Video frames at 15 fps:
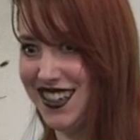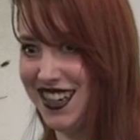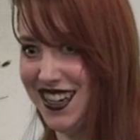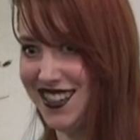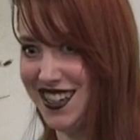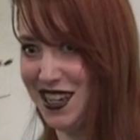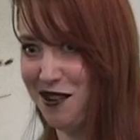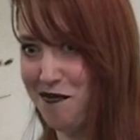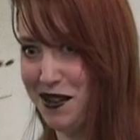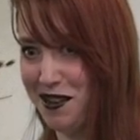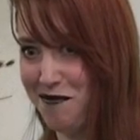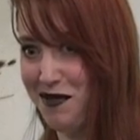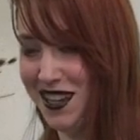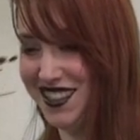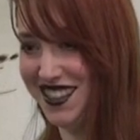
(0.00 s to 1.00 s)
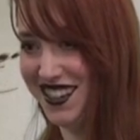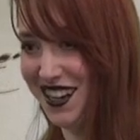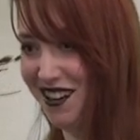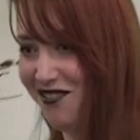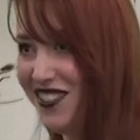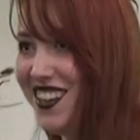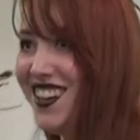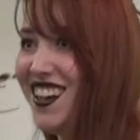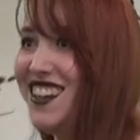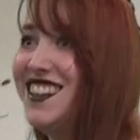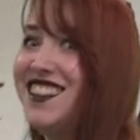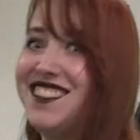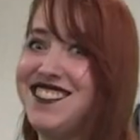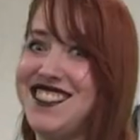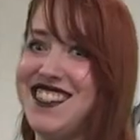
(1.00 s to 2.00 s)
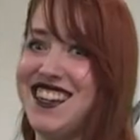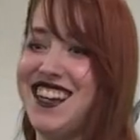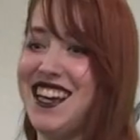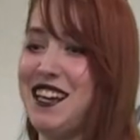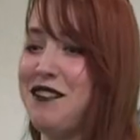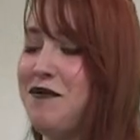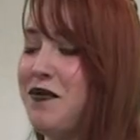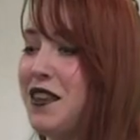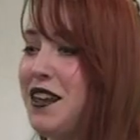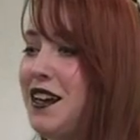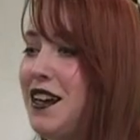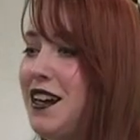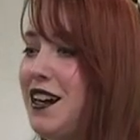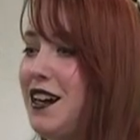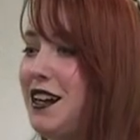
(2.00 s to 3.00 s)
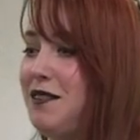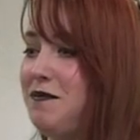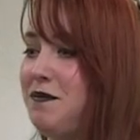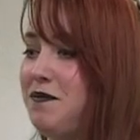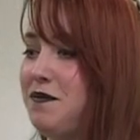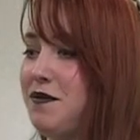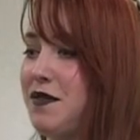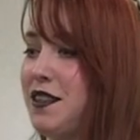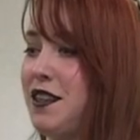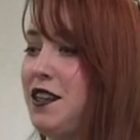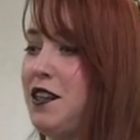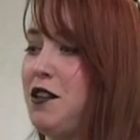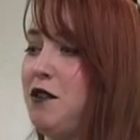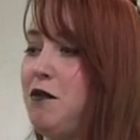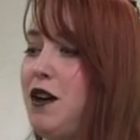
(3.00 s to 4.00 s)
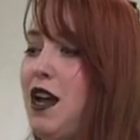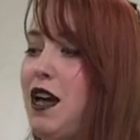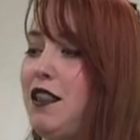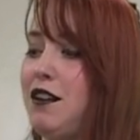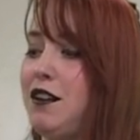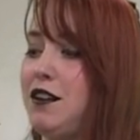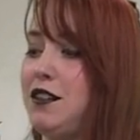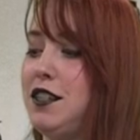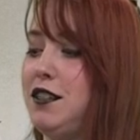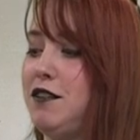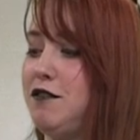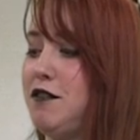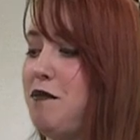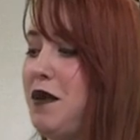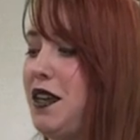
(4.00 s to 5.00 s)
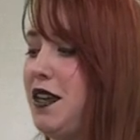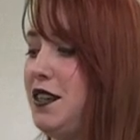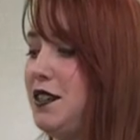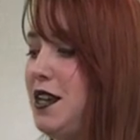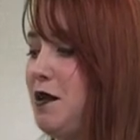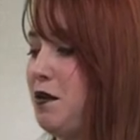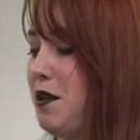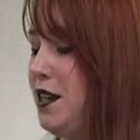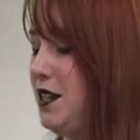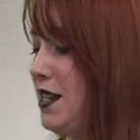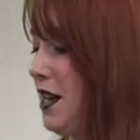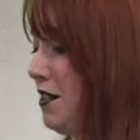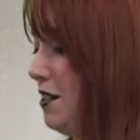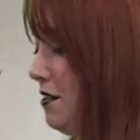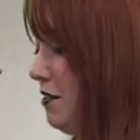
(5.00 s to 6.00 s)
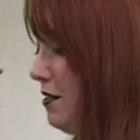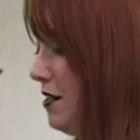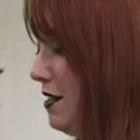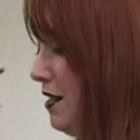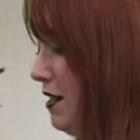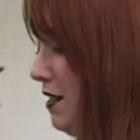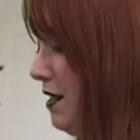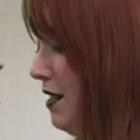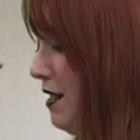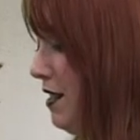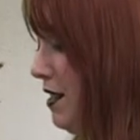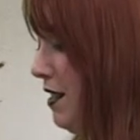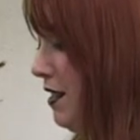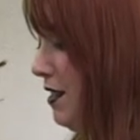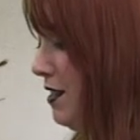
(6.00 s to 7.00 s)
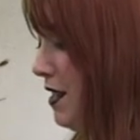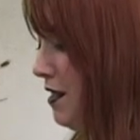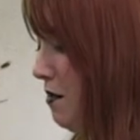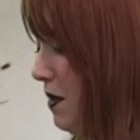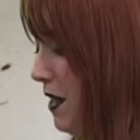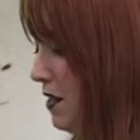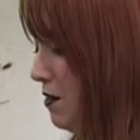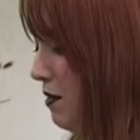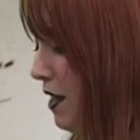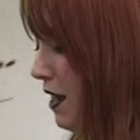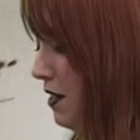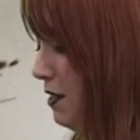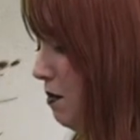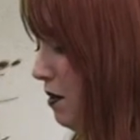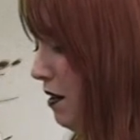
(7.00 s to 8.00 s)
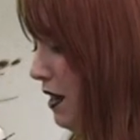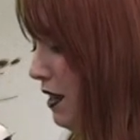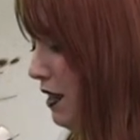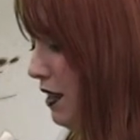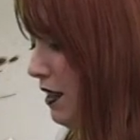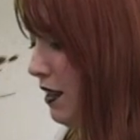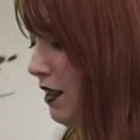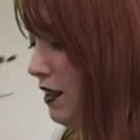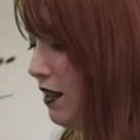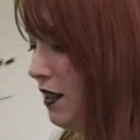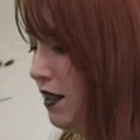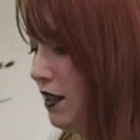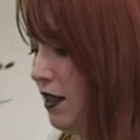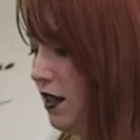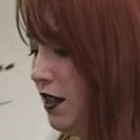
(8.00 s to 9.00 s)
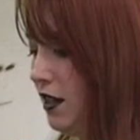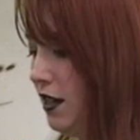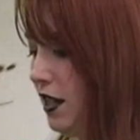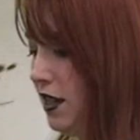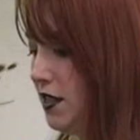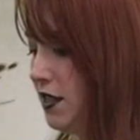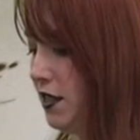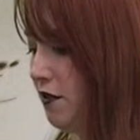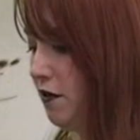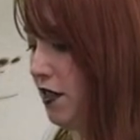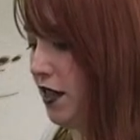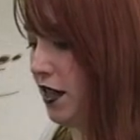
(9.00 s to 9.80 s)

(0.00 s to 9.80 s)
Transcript: Gosh, I hope I don't mess it up and lose it again. All right. What I learned from making temporary tattoos is that the best way to put an adhesive